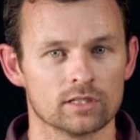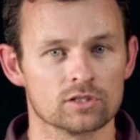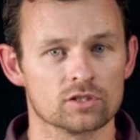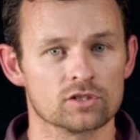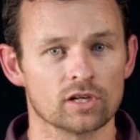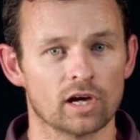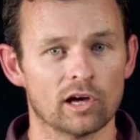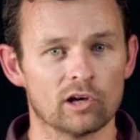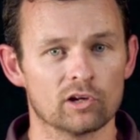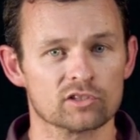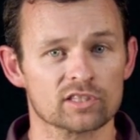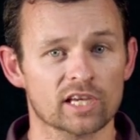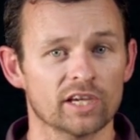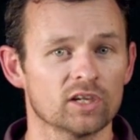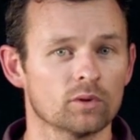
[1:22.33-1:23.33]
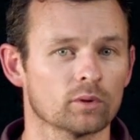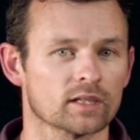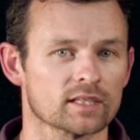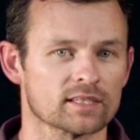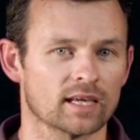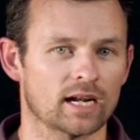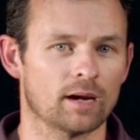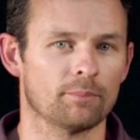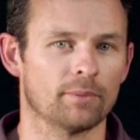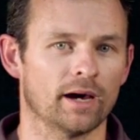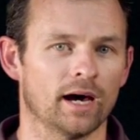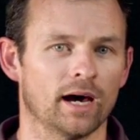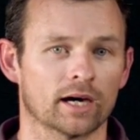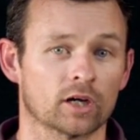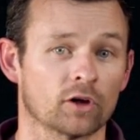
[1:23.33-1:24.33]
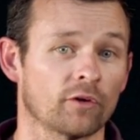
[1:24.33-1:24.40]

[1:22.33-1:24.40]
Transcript: So say you want to set up a